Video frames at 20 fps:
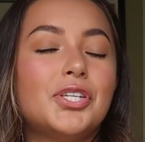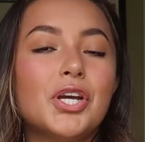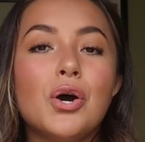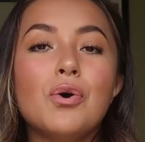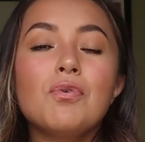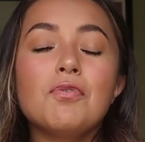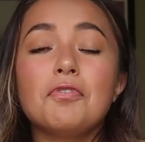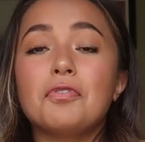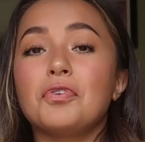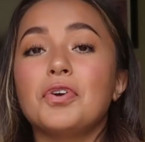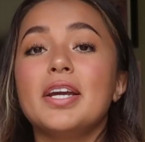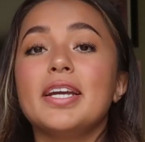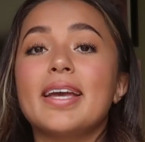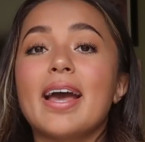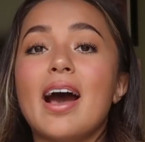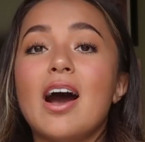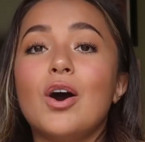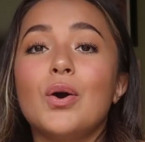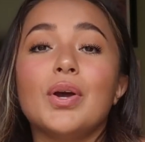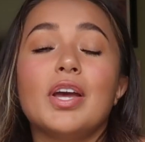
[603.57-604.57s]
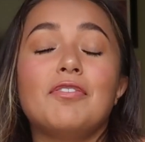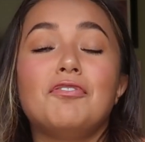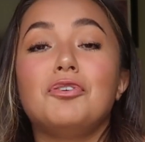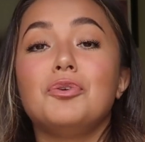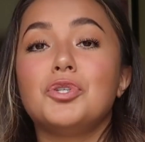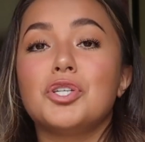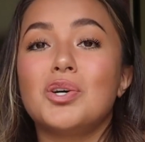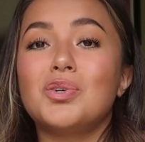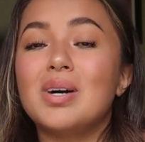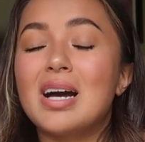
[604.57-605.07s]
Don't freak out if
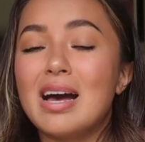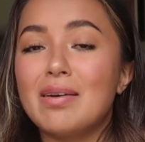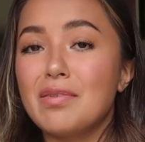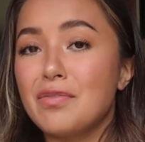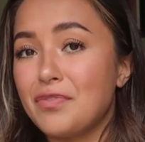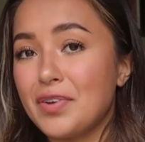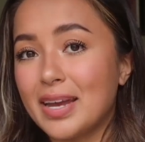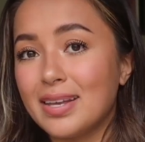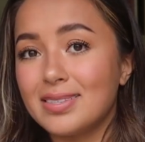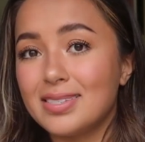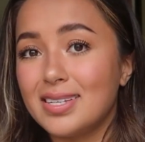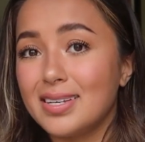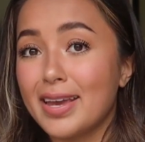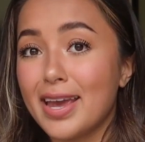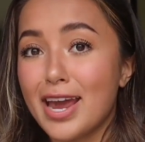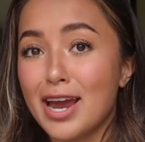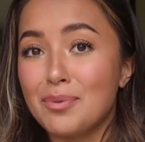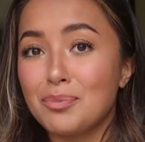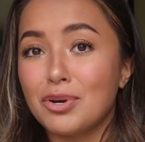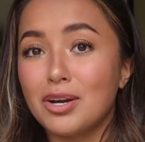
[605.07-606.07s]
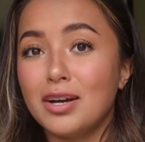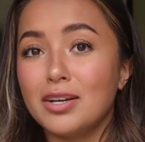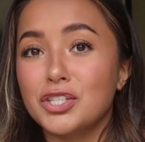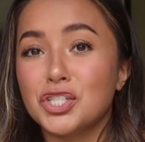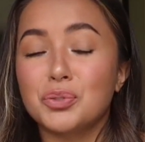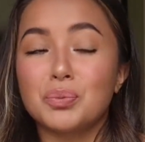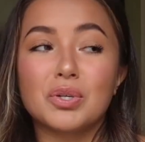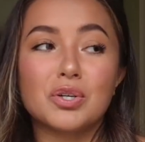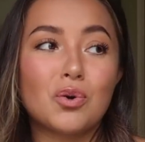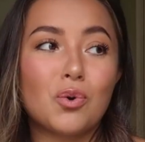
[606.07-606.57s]
you don't have a fancy camera
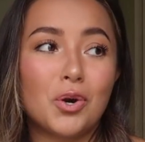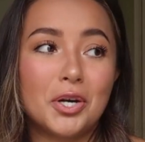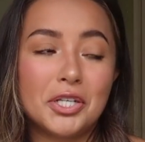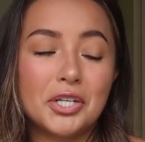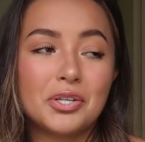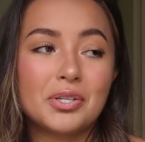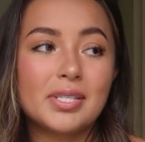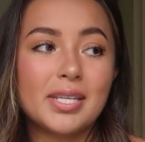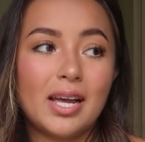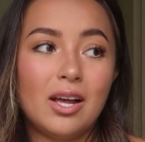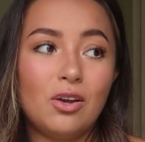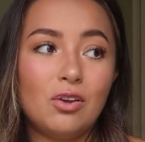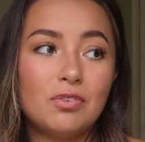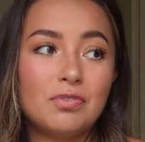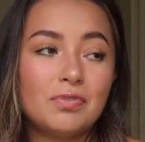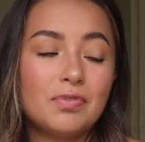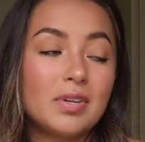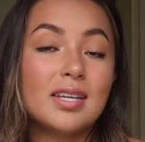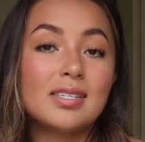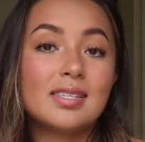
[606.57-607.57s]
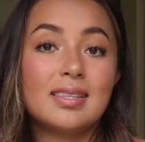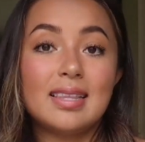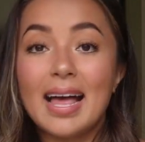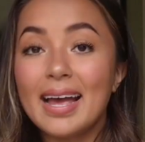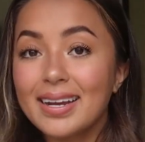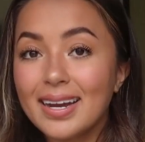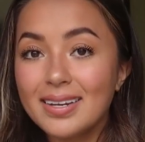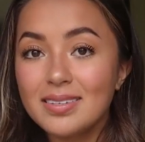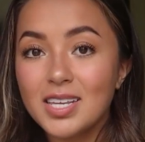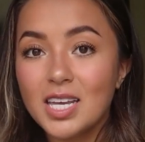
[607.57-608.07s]
to record yourself, because
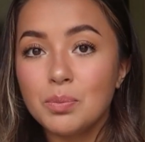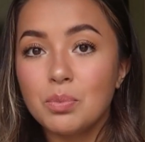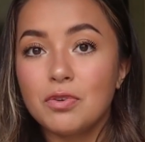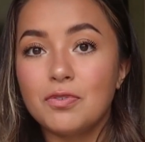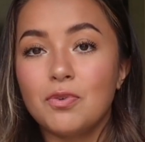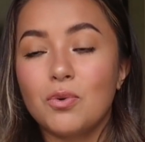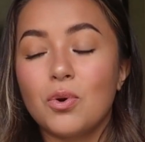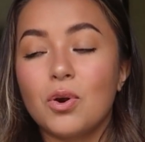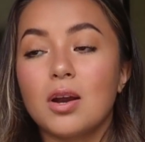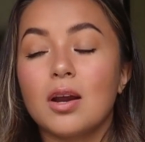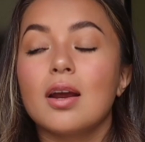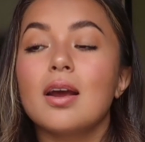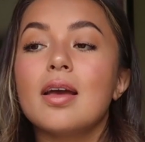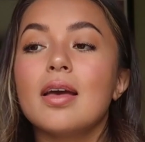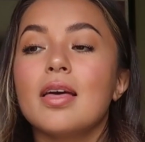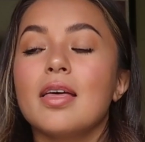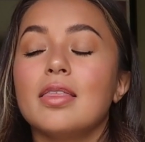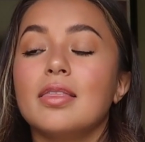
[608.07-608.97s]
like I said before,